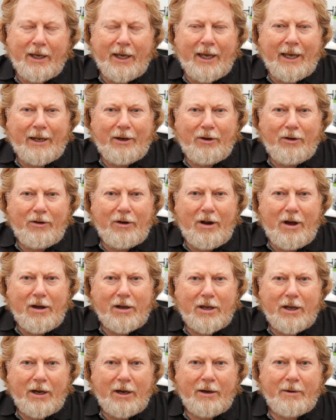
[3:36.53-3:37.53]
it looked
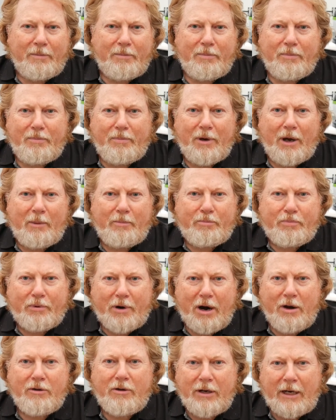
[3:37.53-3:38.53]
like a
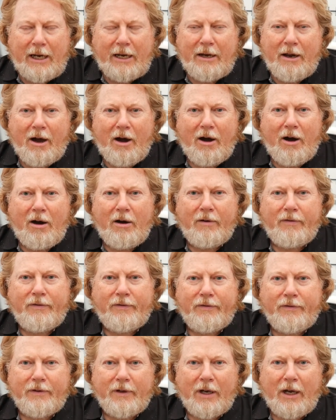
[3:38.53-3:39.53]
broken in
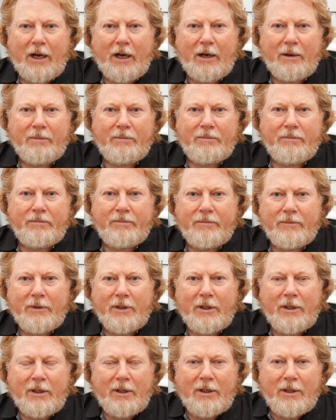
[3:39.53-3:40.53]
half
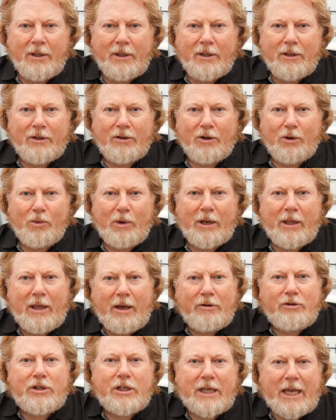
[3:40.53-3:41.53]
sort of one of
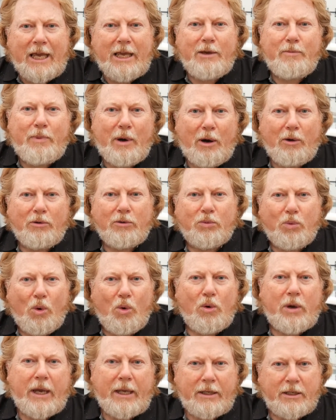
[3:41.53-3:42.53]
those ski poles,
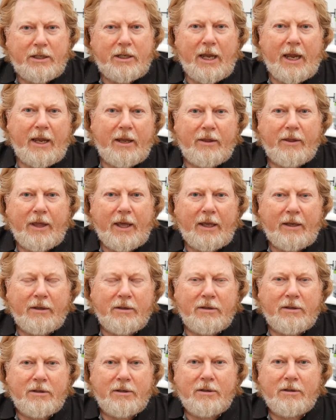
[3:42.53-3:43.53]
walking stick
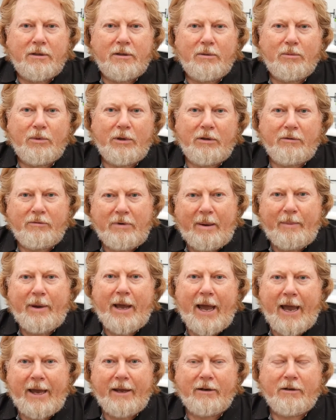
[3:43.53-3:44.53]
things with a rubber
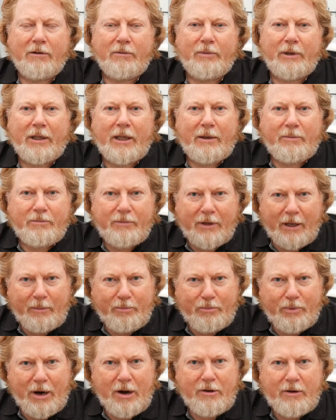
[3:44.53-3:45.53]
handle, but
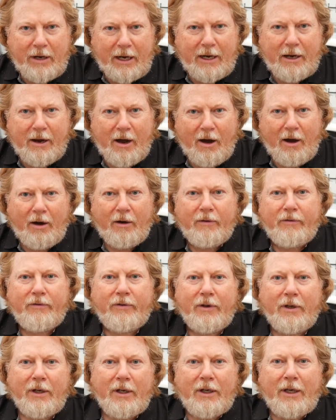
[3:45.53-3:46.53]
they'd broken it in half.
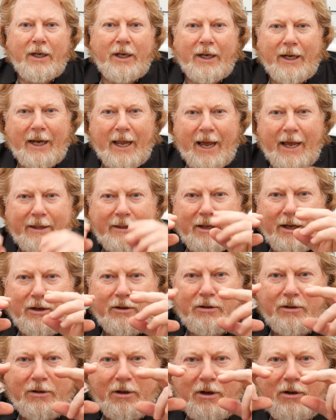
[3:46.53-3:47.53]
And they had
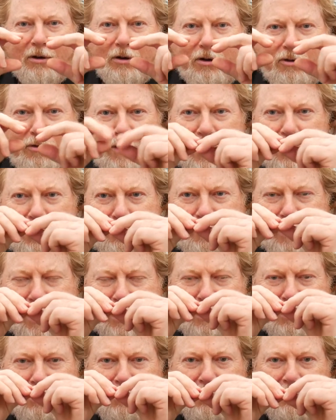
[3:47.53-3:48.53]
those like crushed
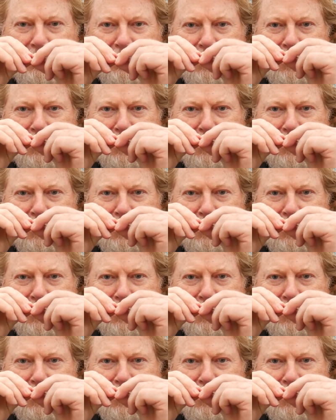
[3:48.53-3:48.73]
metal,